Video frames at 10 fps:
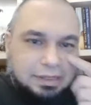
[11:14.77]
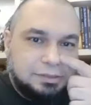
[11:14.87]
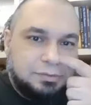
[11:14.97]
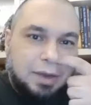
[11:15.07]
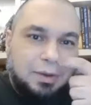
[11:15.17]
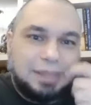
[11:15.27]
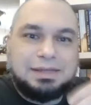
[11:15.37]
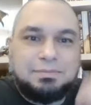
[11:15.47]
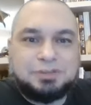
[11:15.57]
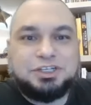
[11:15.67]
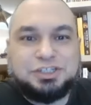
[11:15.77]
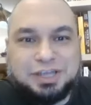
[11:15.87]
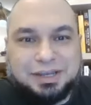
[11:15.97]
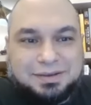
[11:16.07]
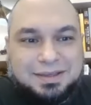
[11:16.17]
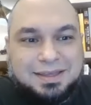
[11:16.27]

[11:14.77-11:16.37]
as well as a magician.